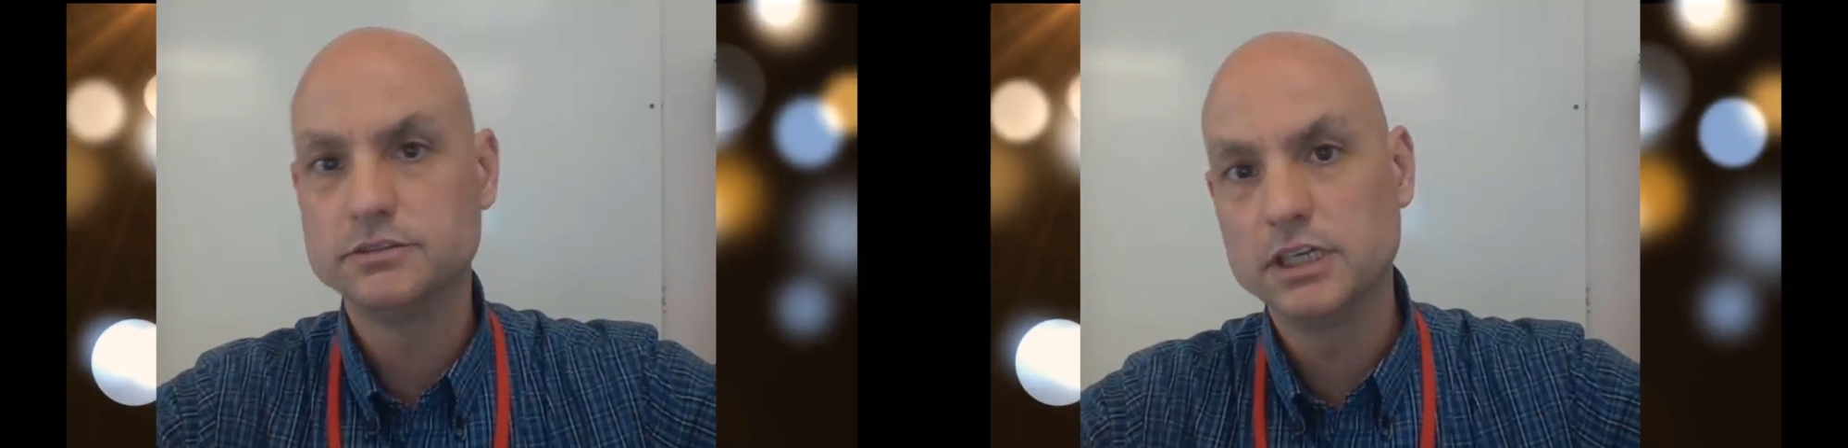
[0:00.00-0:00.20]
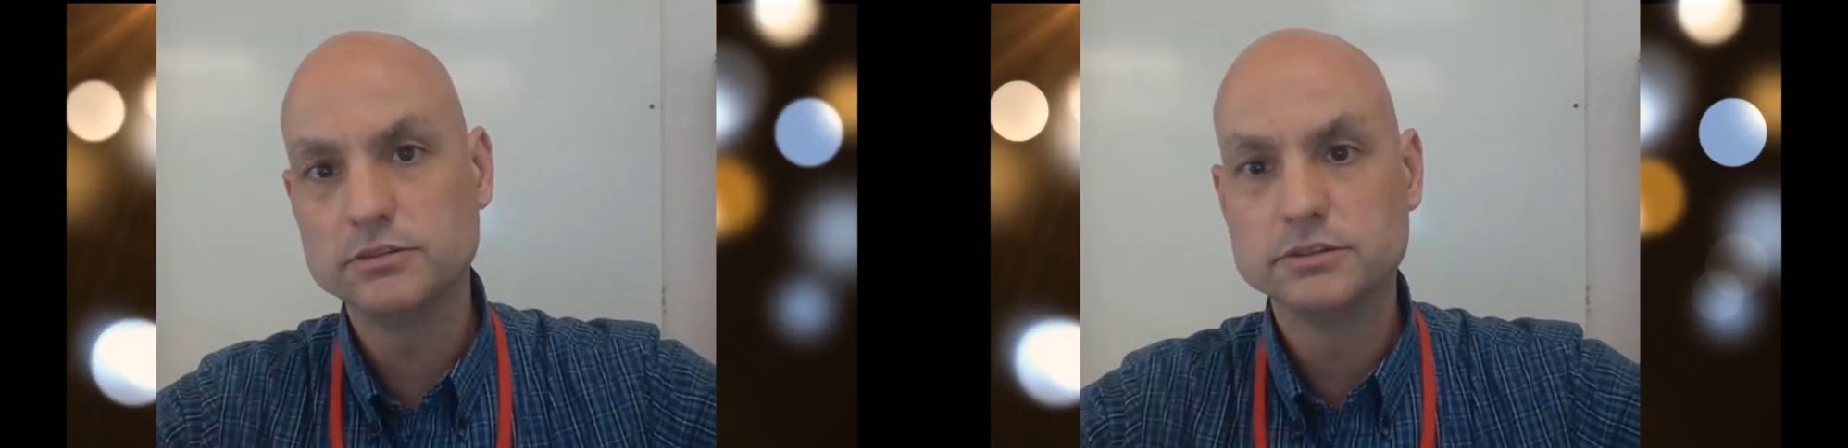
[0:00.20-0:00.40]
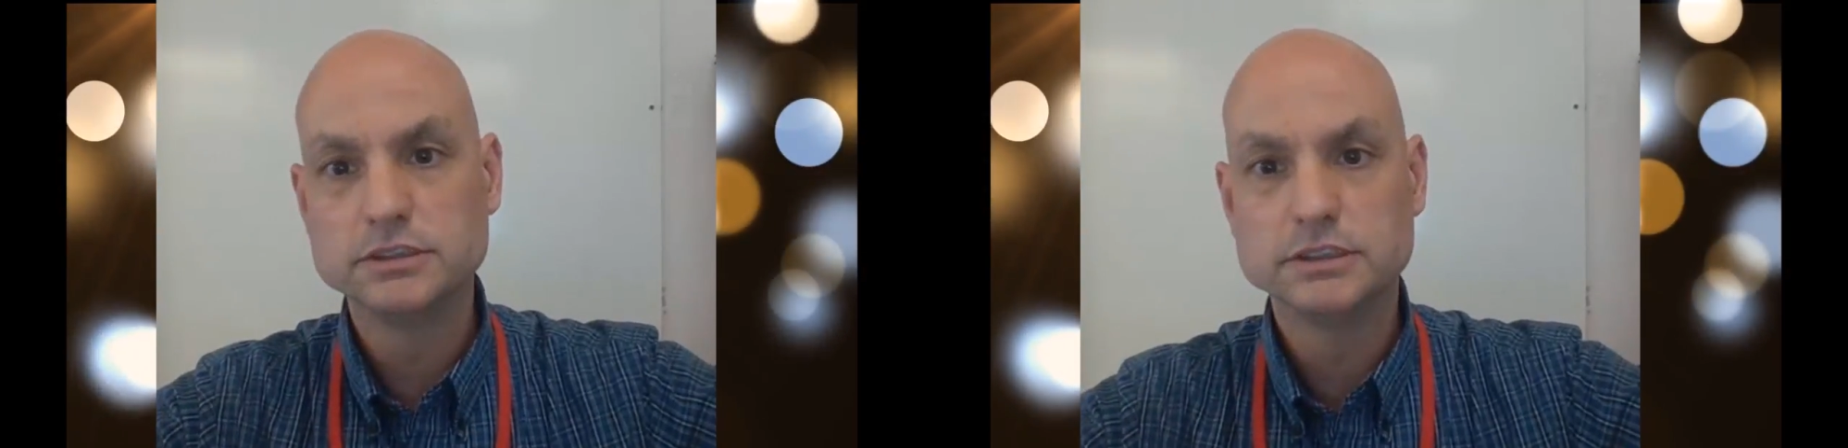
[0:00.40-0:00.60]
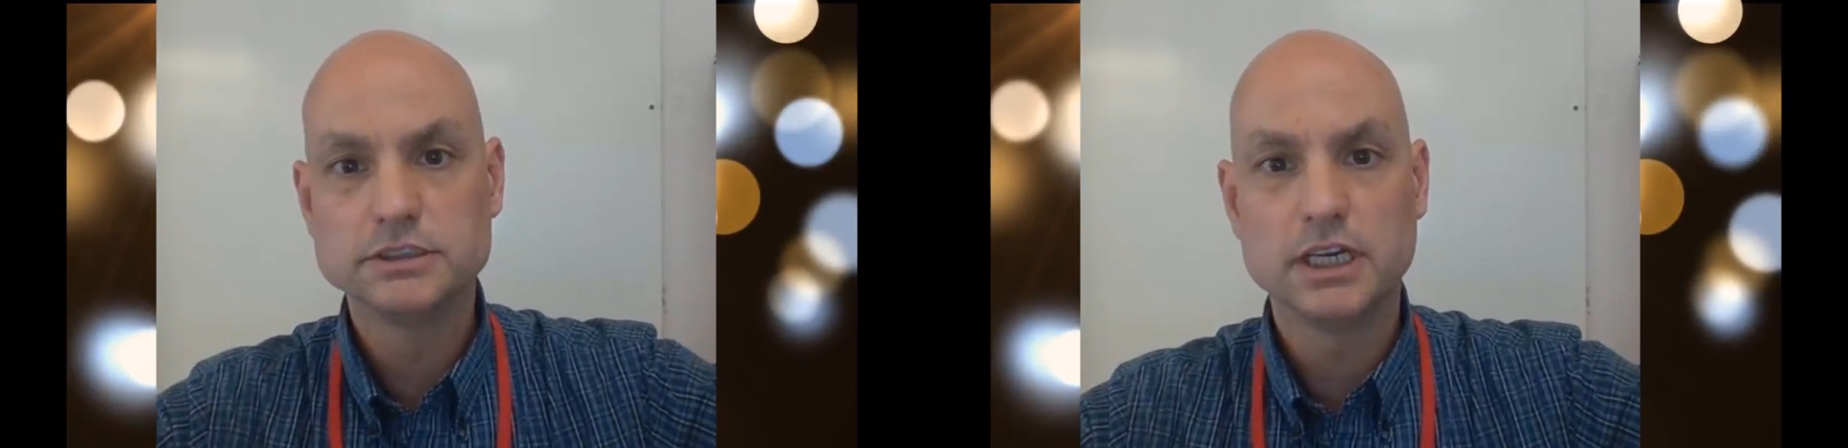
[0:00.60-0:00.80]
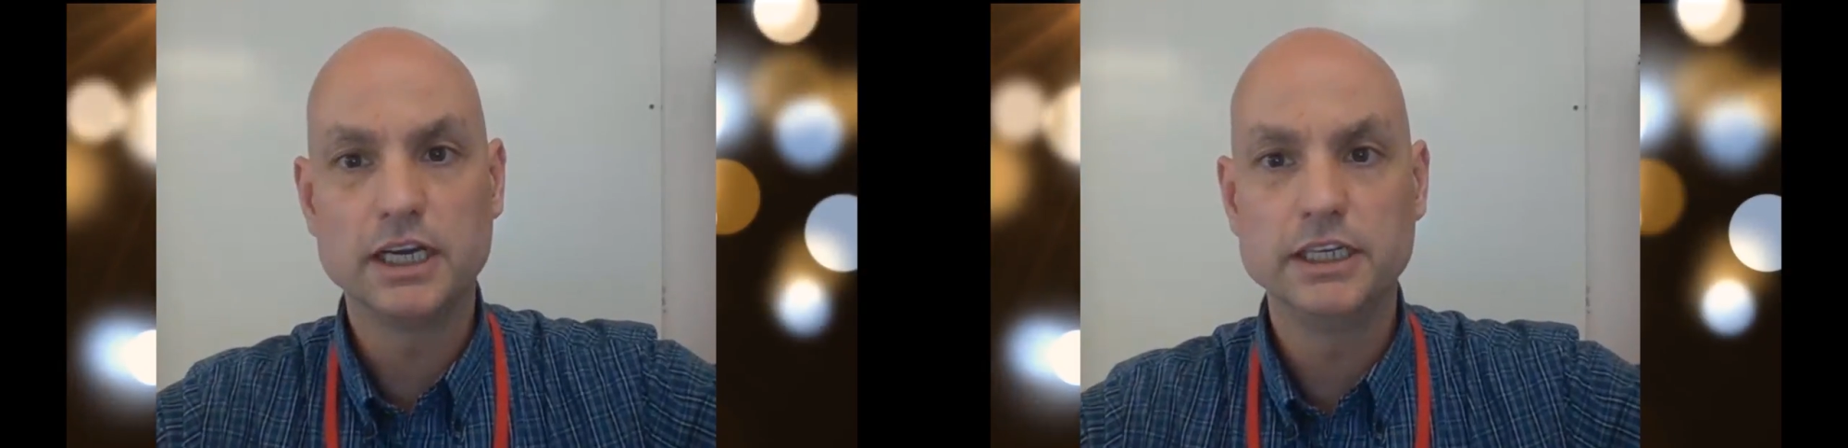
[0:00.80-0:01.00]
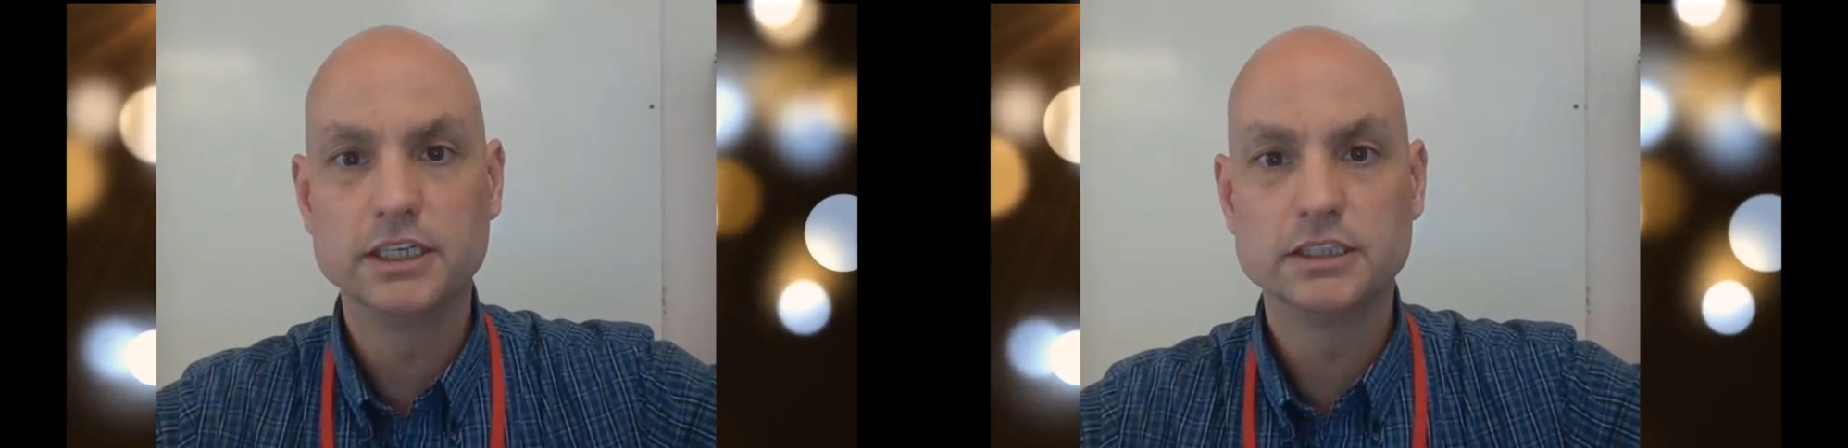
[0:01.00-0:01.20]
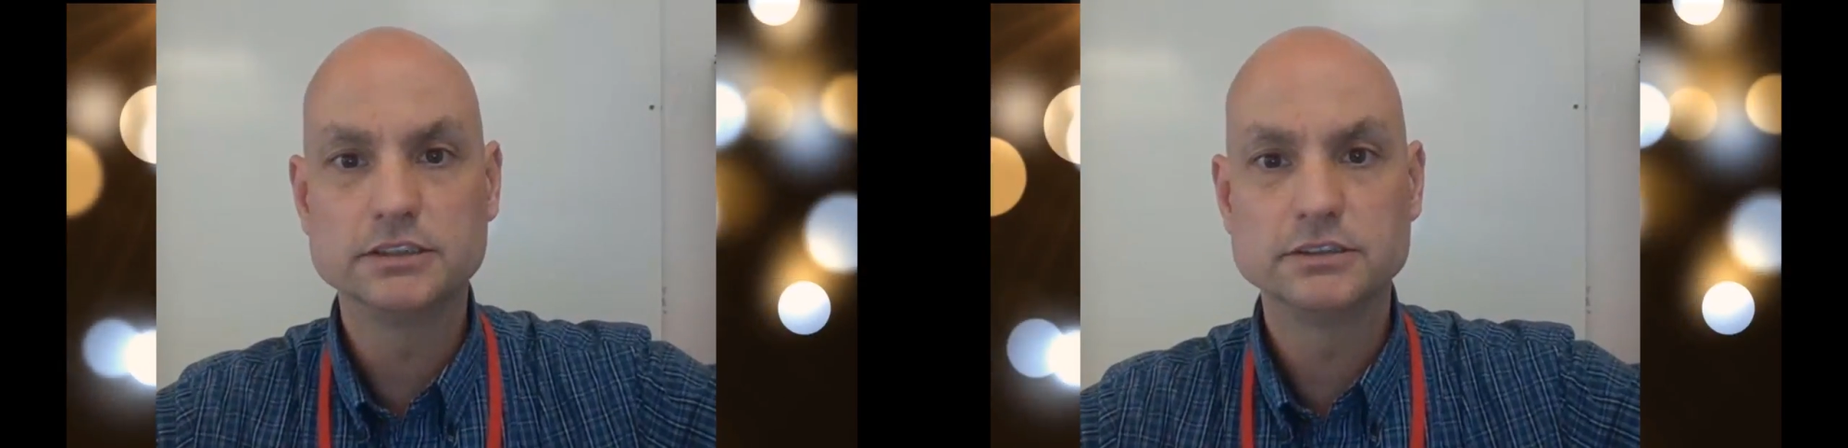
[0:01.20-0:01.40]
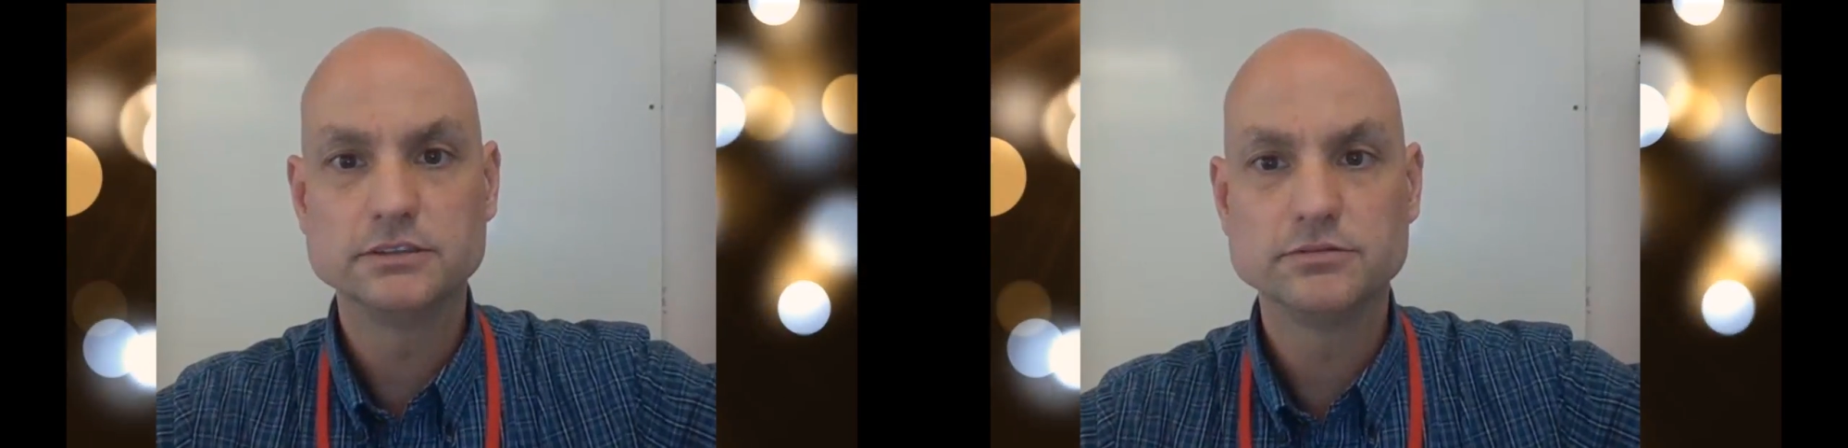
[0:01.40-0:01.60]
well, I